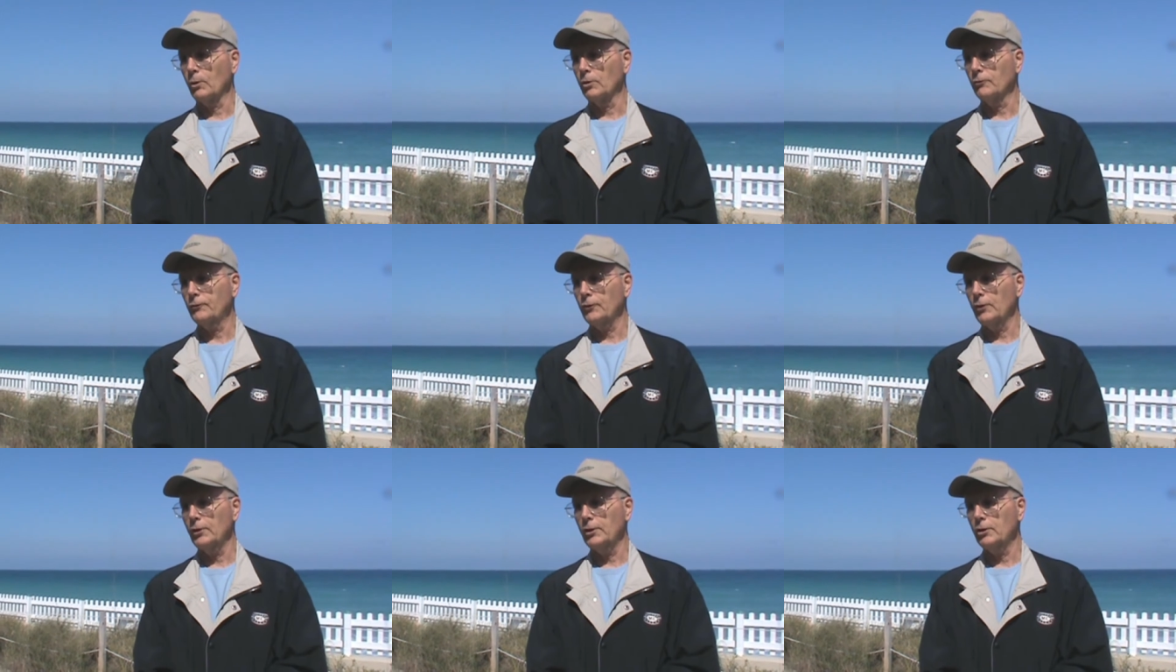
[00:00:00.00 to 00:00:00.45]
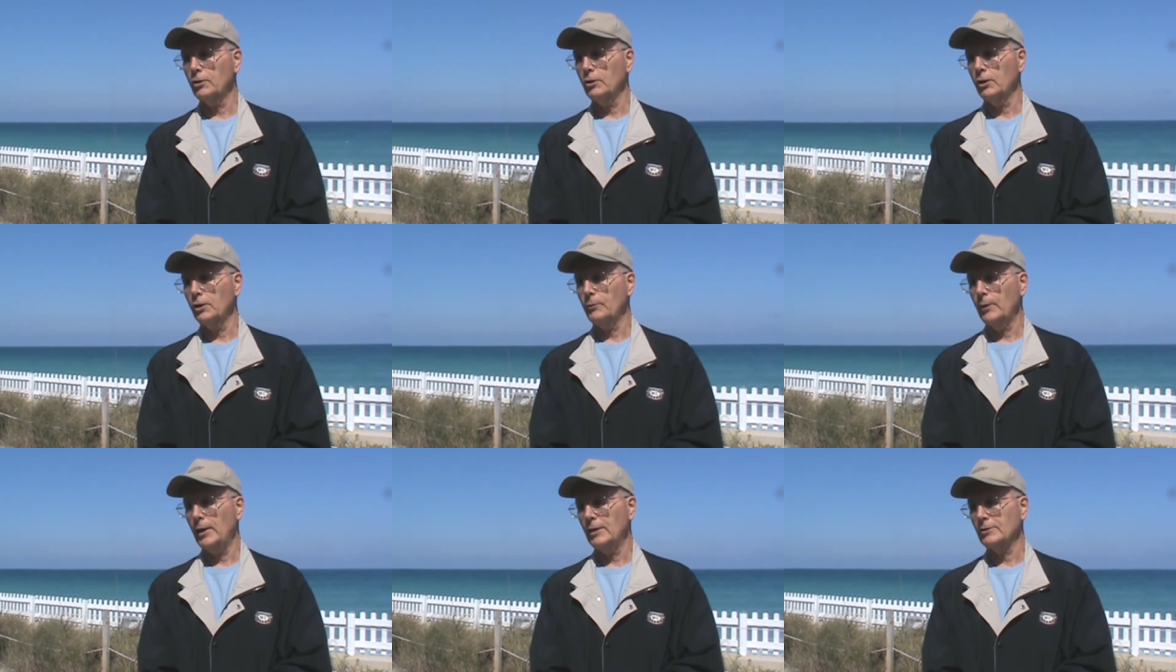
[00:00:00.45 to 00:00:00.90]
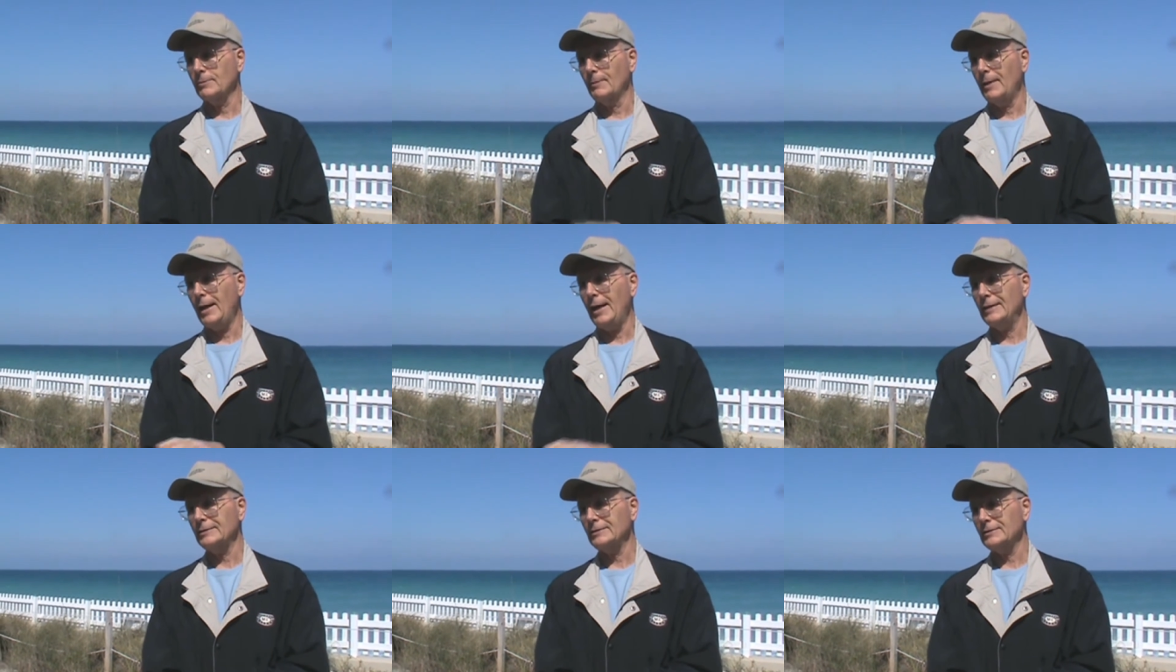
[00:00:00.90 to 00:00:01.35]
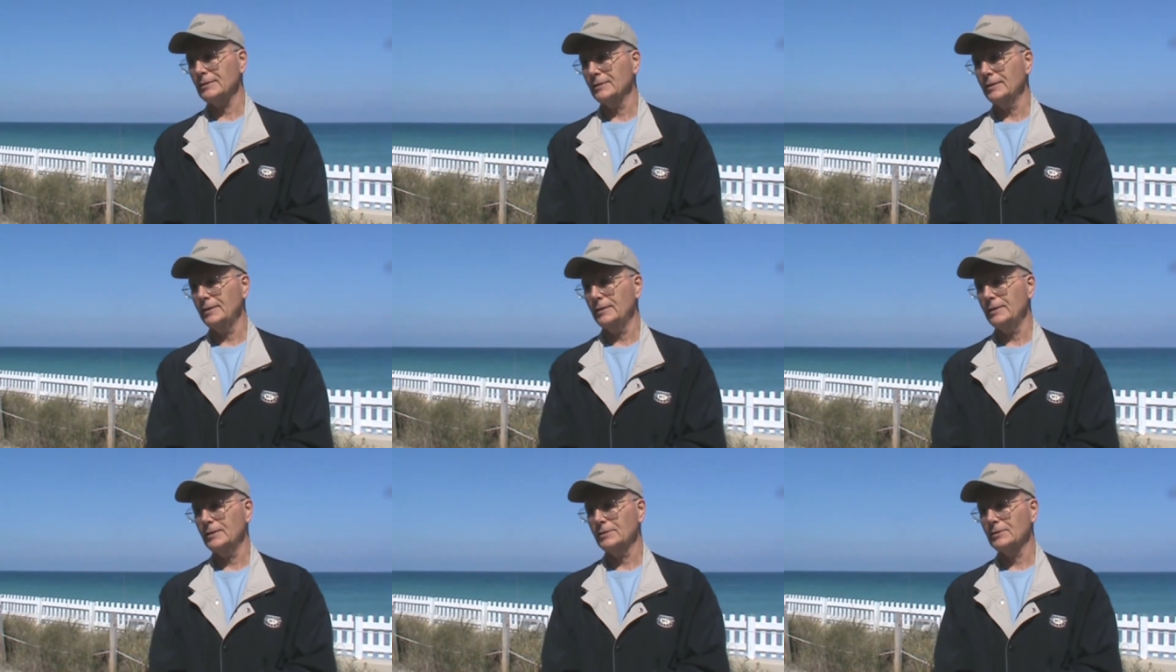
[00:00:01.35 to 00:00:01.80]
weren't very good. We had some
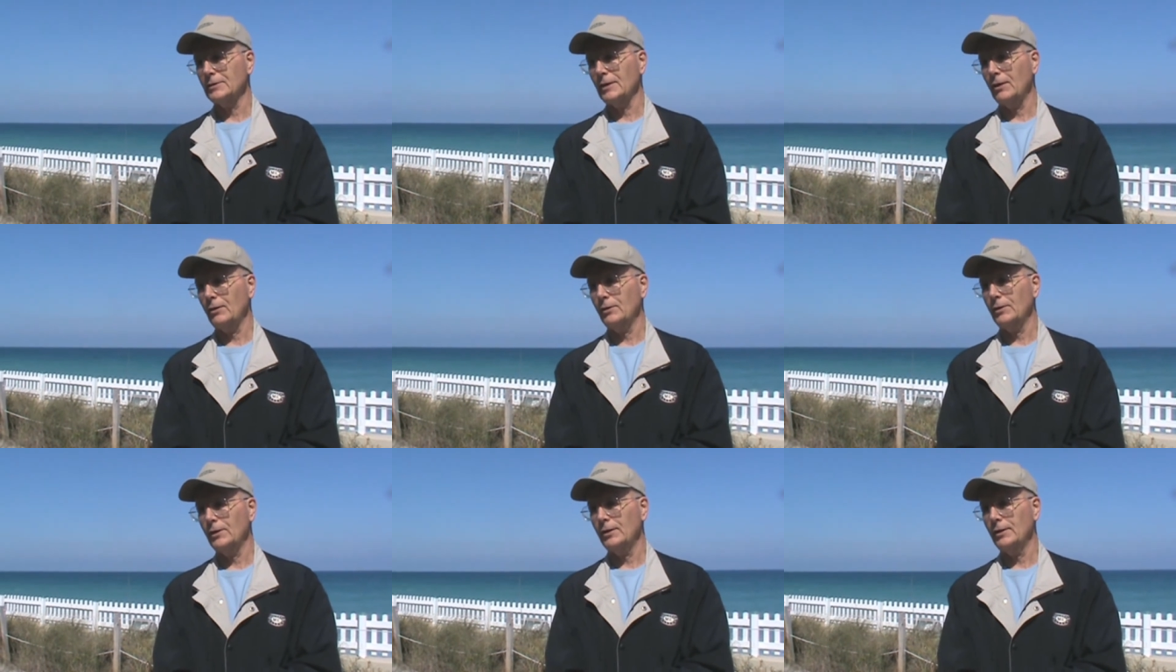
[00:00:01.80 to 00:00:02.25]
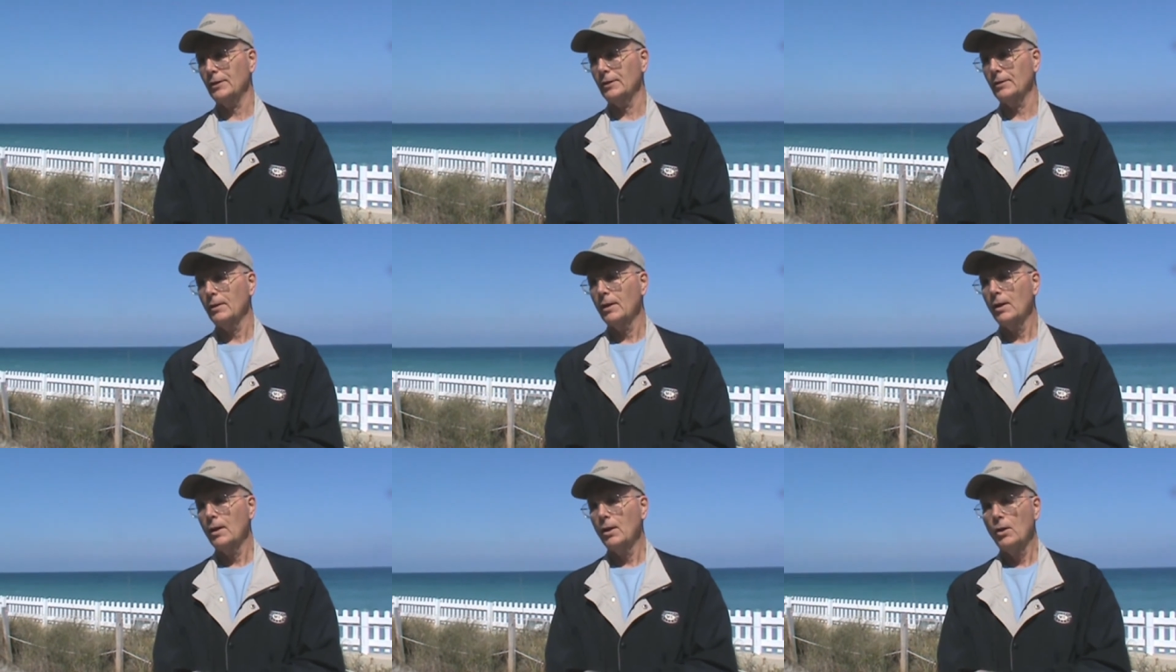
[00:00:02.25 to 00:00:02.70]
hostile Indians out here.